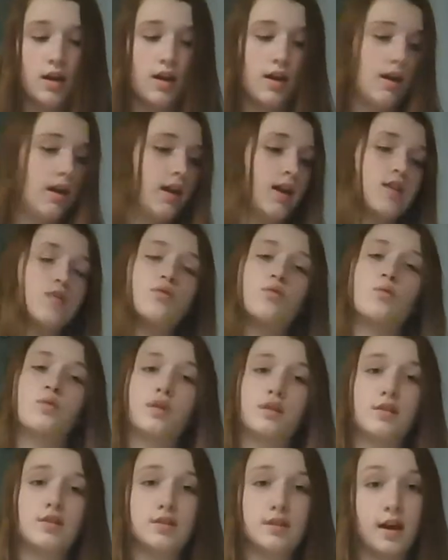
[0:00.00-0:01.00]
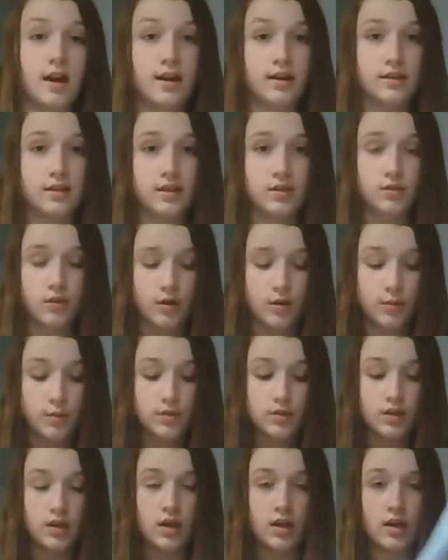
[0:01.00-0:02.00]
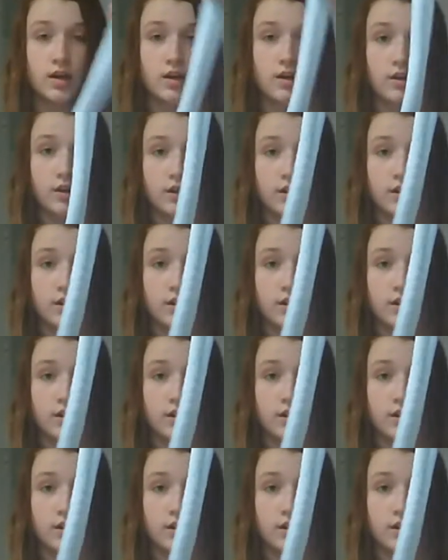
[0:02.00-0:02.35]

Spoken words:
and when you're tying lead ropes, you're